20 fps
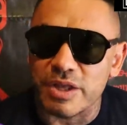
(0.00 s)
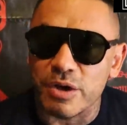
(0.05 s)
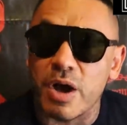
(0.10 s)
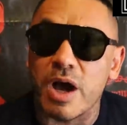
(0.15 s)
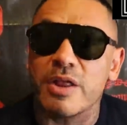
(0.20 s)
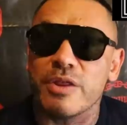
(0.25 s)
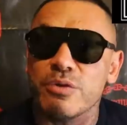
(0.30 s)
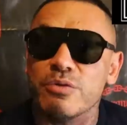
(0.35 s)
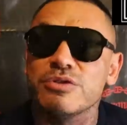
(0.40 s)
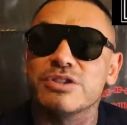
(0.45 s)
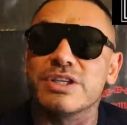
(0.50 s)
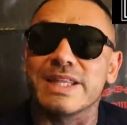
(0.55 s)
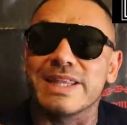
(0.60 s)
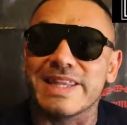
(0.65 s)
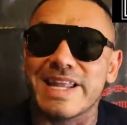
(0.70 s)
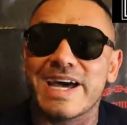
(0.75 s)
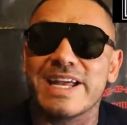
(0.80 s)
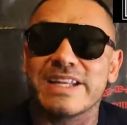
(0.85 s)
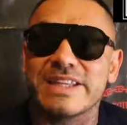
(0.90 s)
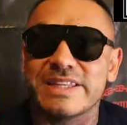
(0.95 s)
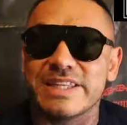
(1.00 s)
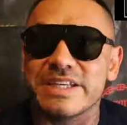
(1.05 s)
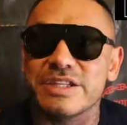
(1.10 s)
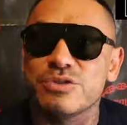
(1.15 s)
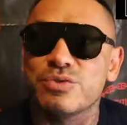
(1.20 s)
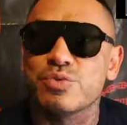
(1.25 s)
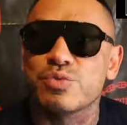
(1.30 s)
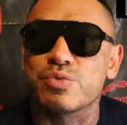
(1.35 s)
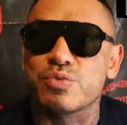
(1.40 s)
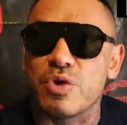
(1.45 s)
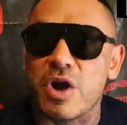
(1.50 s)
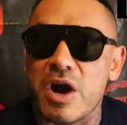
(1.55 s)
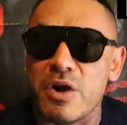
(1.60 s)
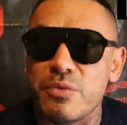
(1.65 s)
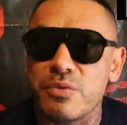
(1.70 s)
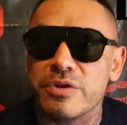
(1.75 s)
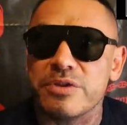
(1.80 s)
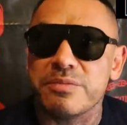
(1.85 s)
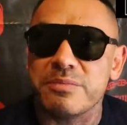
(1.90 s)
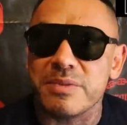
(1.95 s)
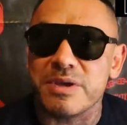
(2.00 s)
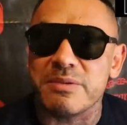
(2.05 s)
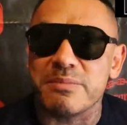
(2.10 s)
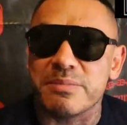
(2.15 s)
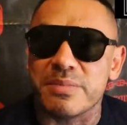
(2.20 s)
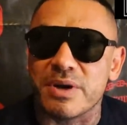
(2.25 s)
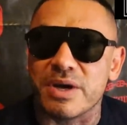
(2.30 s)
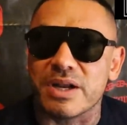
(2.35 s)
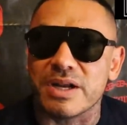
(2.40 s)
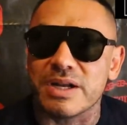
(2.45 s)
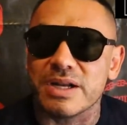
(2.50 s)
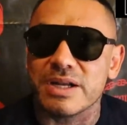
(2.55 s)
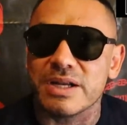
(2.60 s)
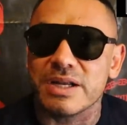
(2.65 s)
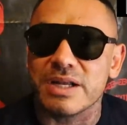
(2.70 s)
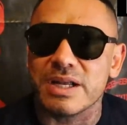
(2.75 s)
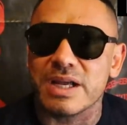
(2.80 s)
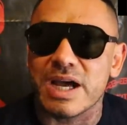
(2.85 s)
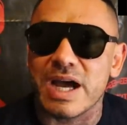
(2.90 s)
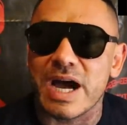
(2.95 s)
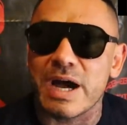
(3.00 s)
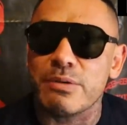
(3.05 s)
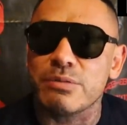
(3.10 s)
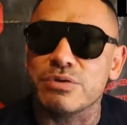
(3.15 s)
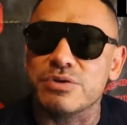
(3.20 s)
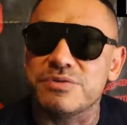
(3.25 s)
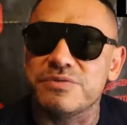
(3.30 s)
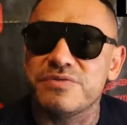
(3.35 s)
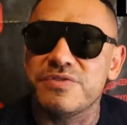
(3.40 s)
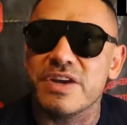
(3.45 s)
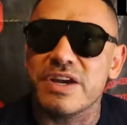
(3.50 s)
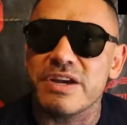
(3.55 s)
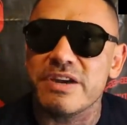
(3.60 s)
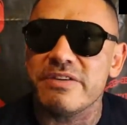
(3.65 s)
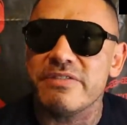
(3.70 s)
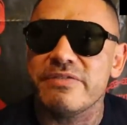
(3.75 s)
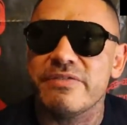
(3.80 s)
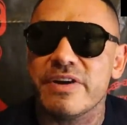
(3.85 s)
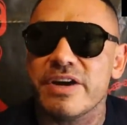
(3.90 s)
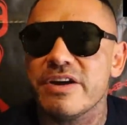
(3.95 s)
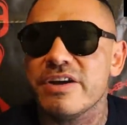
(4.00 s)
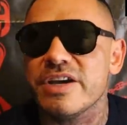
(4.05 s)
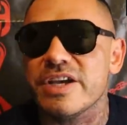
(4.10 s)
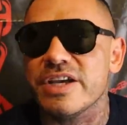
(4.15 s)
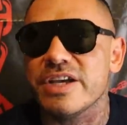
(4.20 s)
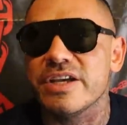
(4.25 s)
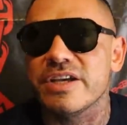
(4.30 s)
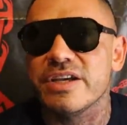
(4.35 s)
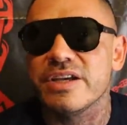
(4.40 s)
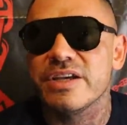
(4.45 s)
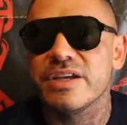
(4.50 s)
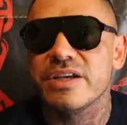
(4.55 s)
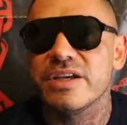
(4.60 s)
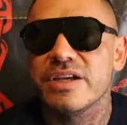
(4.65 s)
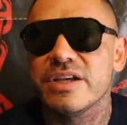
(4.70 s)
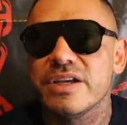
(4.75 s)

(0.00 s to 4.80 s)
There, there was a lot of things wrong with me, but I was very, very